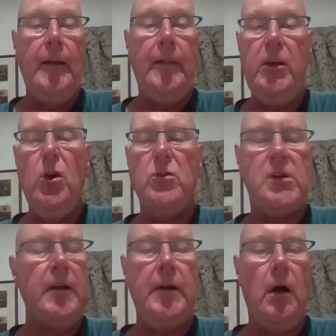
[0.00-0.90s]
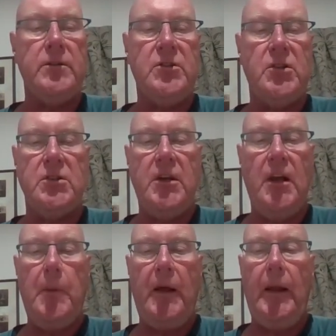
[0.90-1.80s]
They're usually not
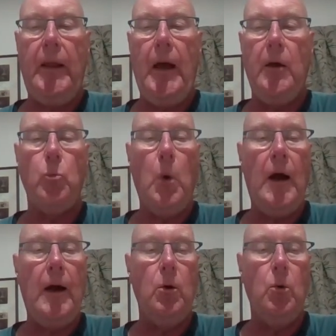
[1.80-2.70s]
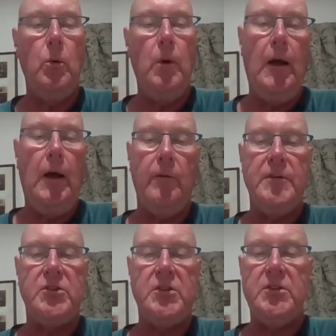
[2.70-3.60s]
systemically unwell.
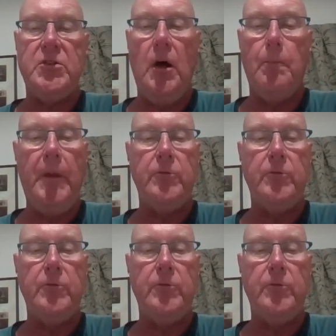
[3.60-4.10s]
Obviously, stop